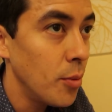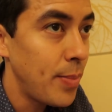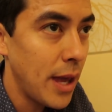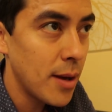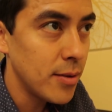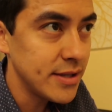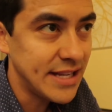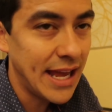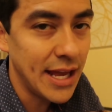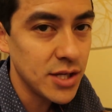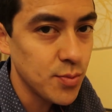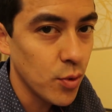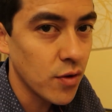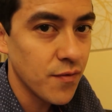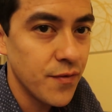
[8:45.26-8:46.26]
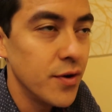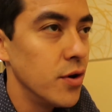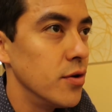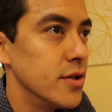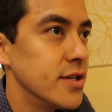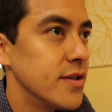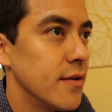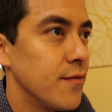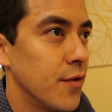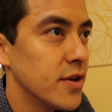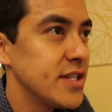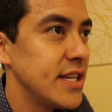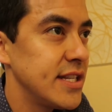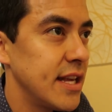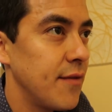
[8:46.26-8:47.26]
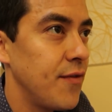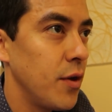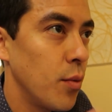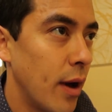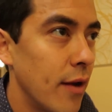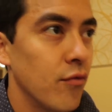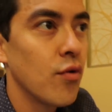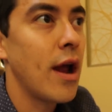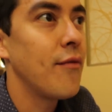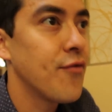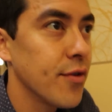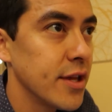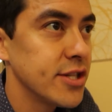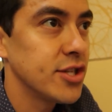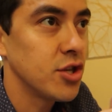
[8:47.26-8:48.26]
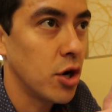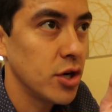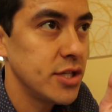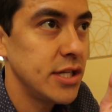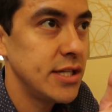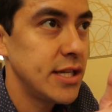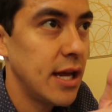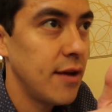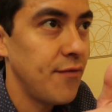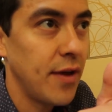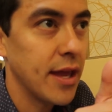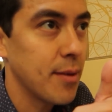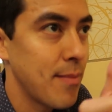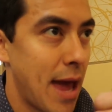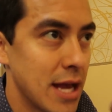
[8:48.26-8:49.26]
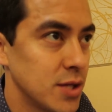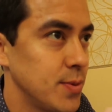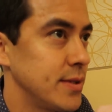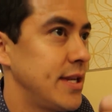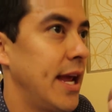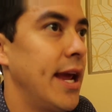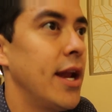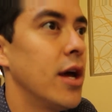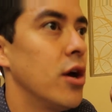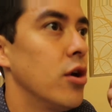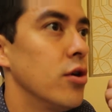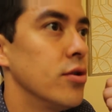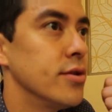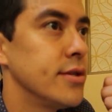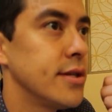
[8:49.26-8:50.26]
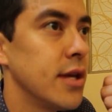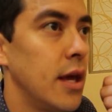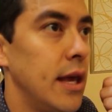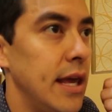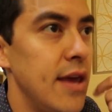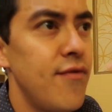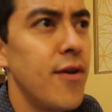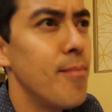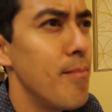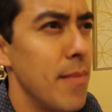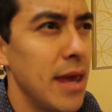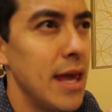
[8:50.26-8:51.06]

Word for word: You'll be able to taste more foods versus if you went right for the starchy stuff like mashed potatoes, even